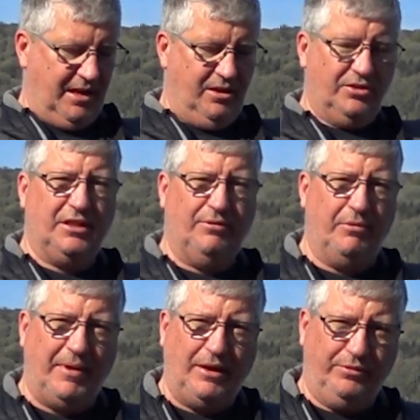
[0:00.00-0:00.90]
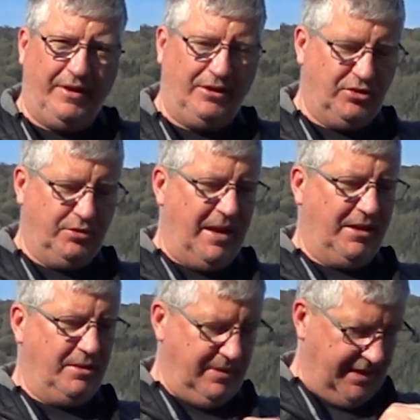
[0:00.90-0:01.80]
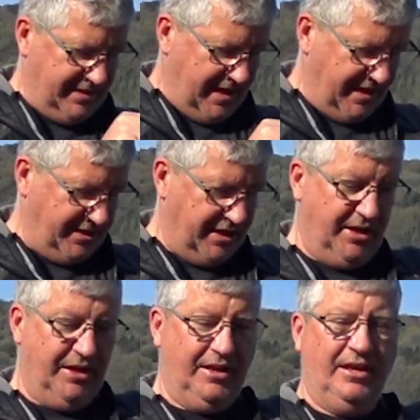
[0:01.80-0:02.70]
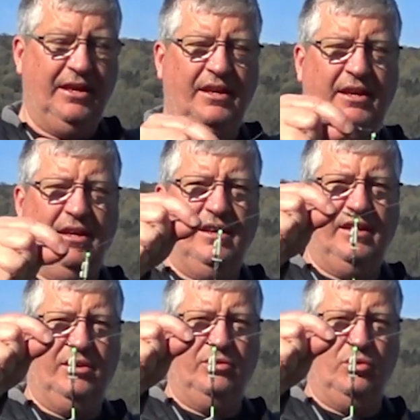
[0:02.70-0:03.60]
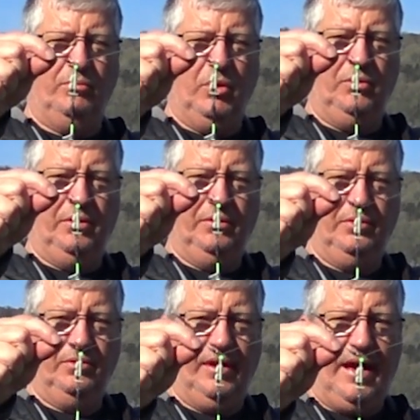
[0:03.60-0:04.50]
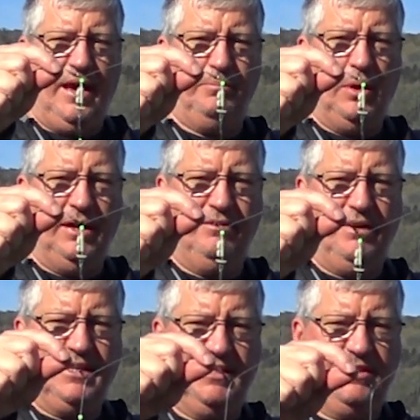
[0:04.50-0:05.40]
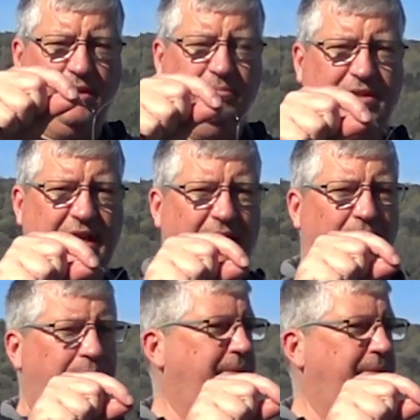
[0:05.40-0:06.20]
Lots of different manufacturers make them these days. Normal pulley rig system set up.